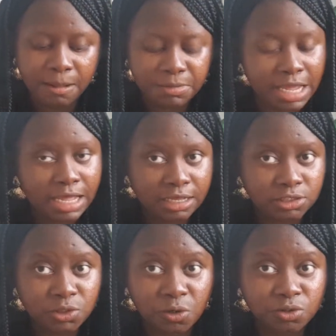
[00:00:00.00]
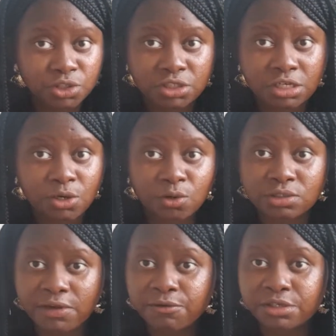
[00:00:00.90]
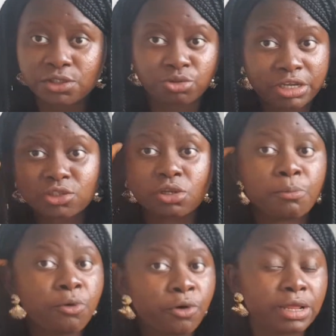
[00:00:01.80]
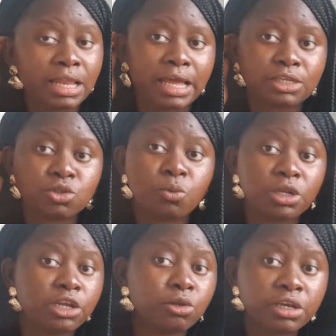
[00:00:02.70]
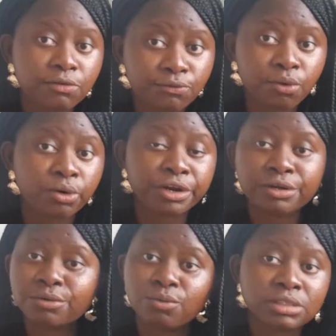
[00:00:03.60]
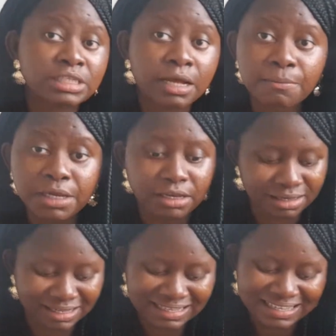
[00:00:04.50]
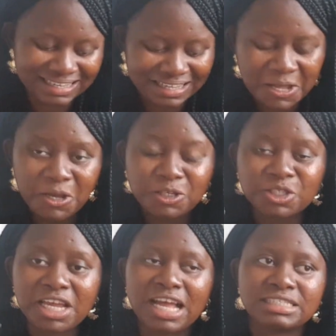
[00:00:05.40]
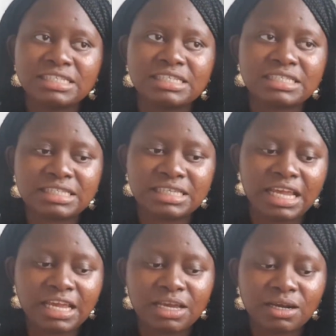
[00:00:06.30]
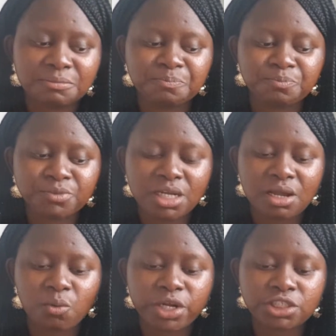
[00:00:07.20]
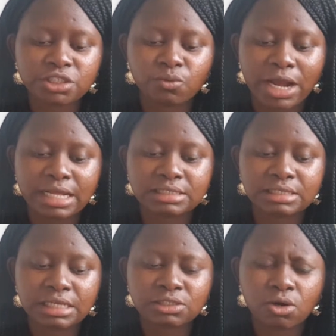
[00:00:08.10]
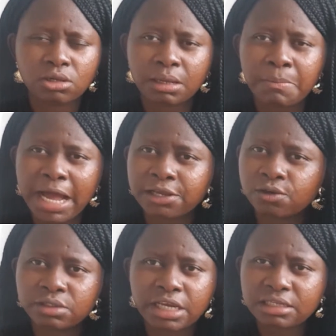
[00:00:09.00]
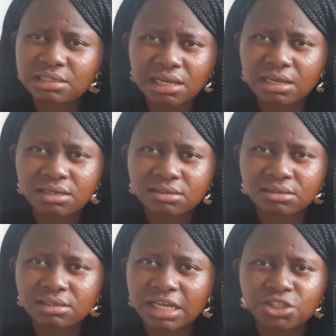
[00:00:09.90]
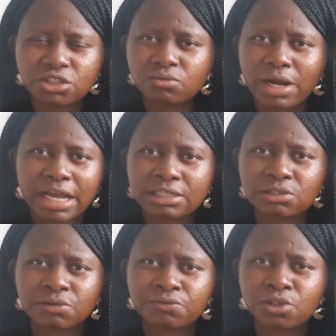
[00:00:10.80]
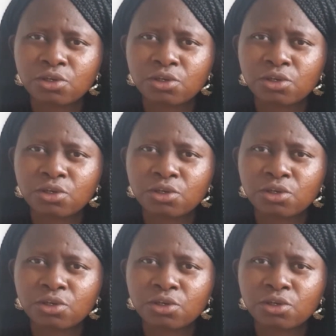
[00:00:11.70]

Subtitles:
Yeah, so she goes very straight to the point, like, so what are you looking for? Tell me. She has this thing where she writes, it's called a bio data that she writes of,